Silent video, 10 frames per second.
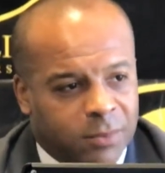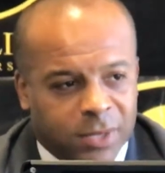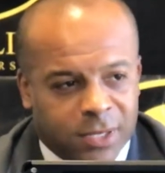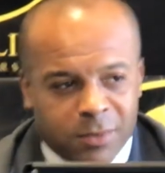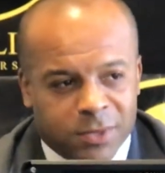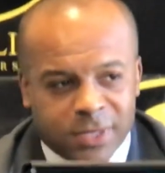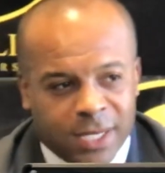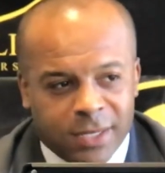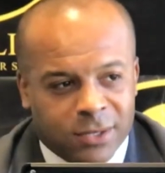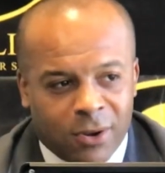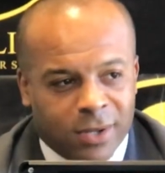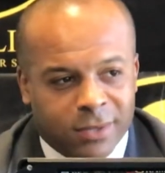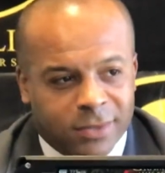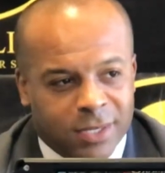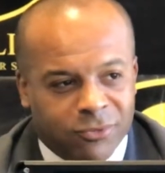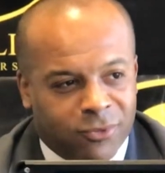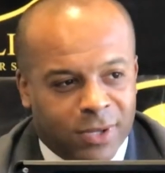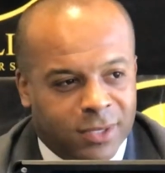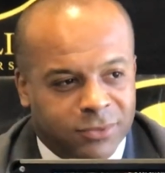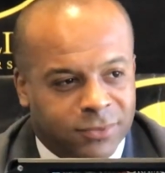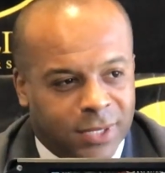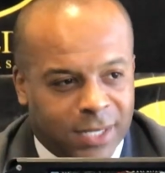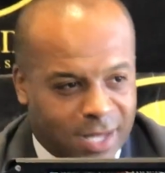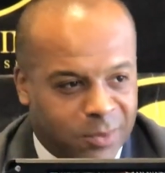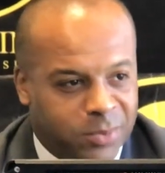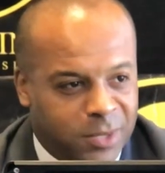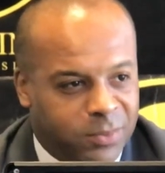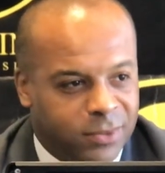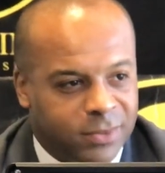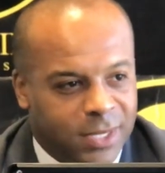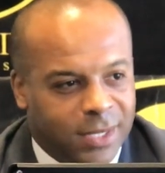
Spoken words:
but their mistakes aren't in front of a lot of people.